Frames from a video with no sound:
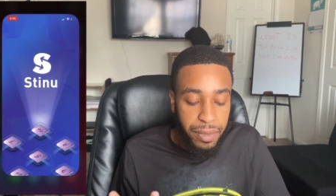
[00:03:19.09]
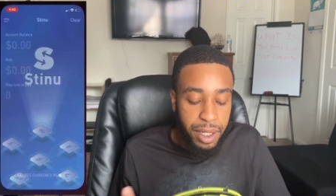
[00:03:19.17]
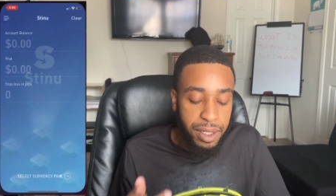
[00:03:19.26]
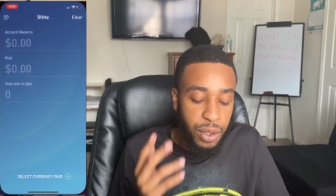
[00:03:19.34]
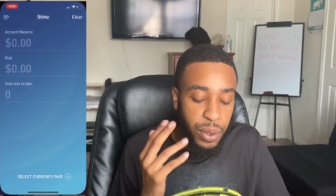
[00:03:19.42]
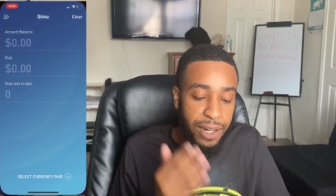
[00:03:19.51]

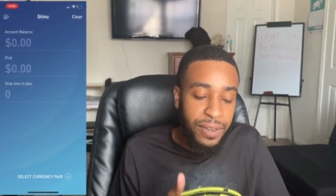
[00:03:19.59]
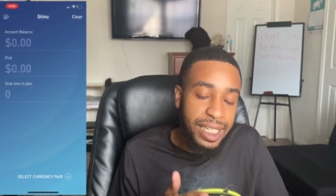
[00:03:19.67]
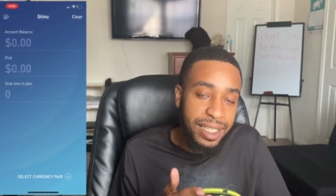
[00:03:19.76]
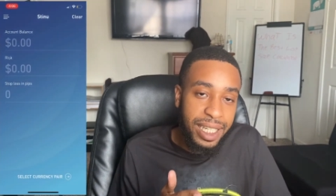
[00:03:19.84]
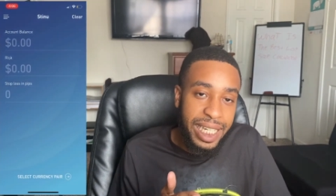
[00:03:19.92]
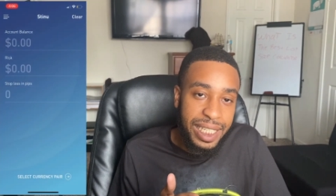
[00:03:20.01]
So whenever I
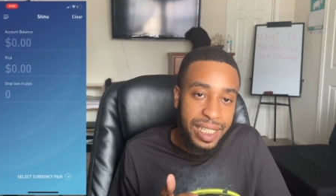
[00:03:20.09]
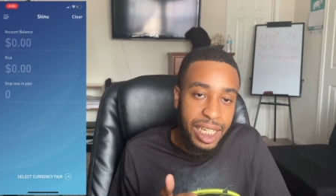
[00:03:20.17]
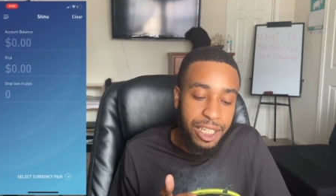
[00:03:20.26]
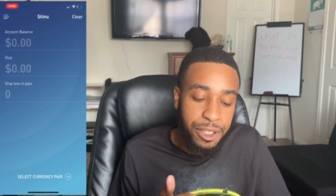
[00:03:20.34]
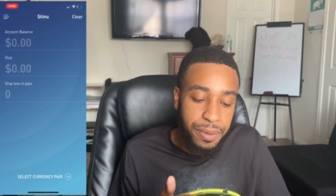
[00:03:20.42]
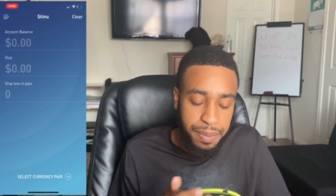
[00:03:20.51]
select
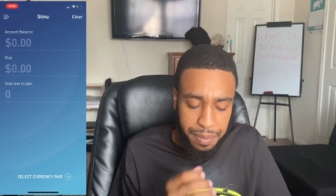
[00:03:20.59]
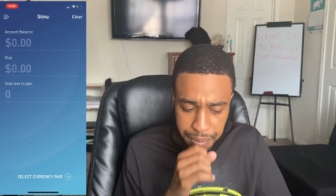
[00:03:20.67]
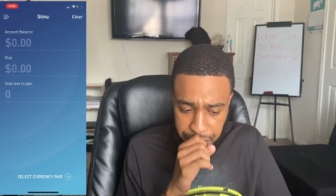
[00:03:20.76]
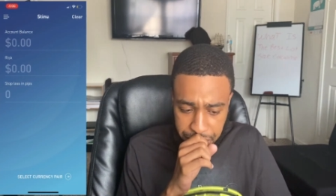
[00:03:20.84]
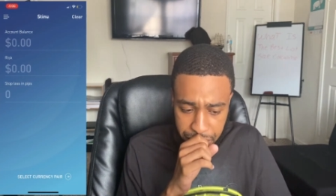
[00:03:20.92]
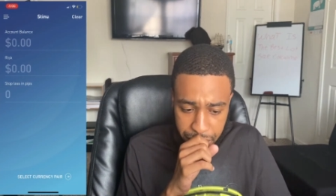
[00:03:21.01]
Stinu,
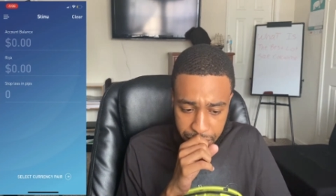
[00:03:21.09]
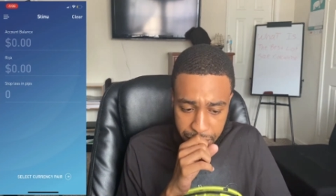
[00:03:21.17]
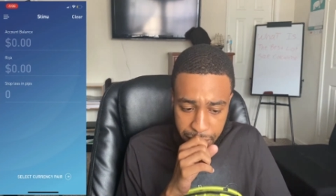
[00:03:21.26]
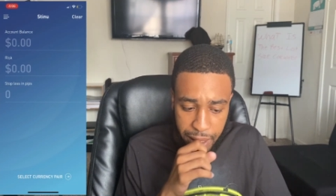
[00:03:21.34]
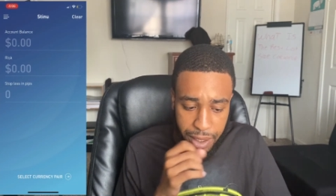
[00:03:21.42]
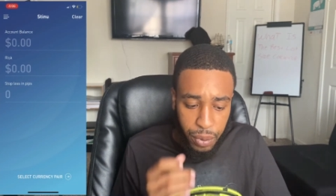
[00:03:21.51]
the